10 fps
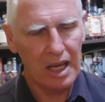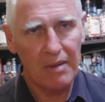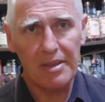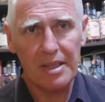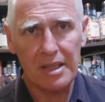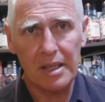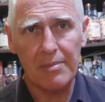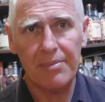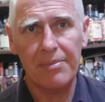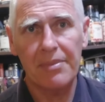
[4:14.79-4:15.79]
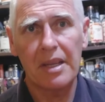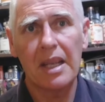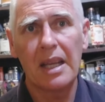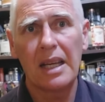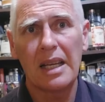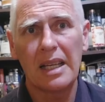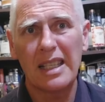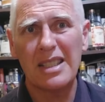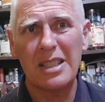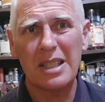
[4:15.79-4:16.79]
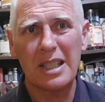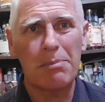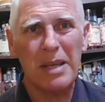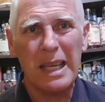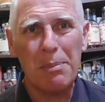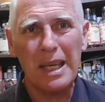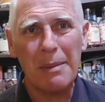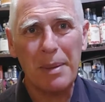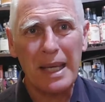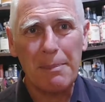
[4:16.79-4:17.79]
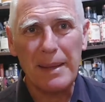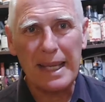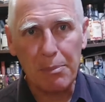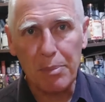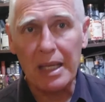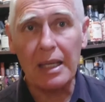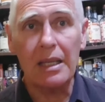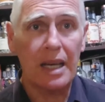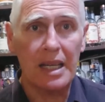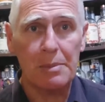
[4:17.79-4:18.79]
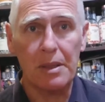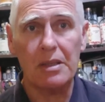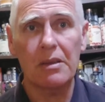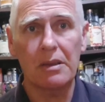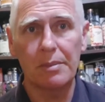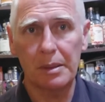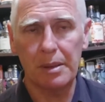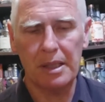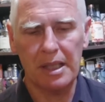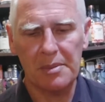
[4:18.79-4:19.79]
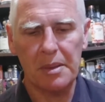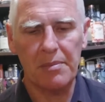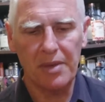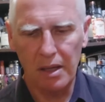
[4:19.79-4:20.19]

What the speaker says: Having said that, that's just the picky aspect of me being an aspie.